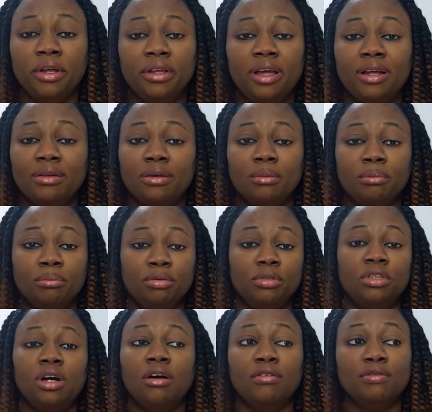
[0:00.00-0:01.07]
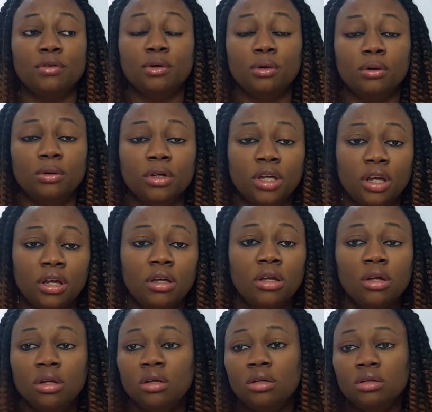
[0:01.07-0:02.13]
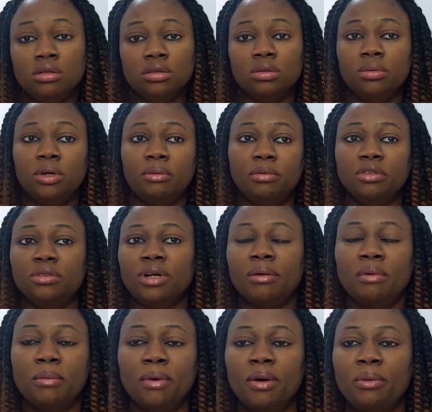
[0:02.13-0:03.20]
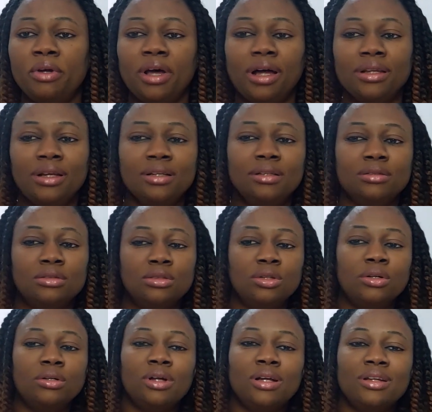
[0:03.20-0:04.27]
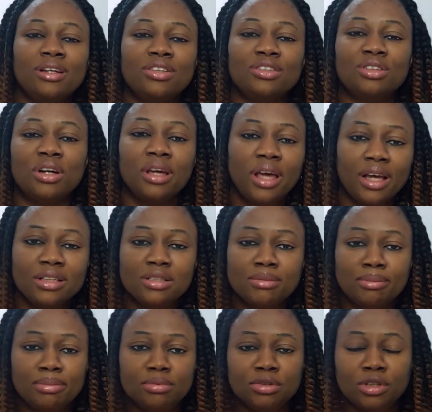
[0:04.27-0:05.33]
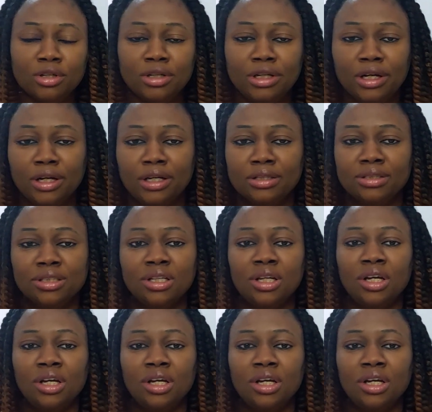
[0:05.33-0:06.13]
They had not built our floor, okay? So we're able to, I remember we added a toilet, an extra guest toilet.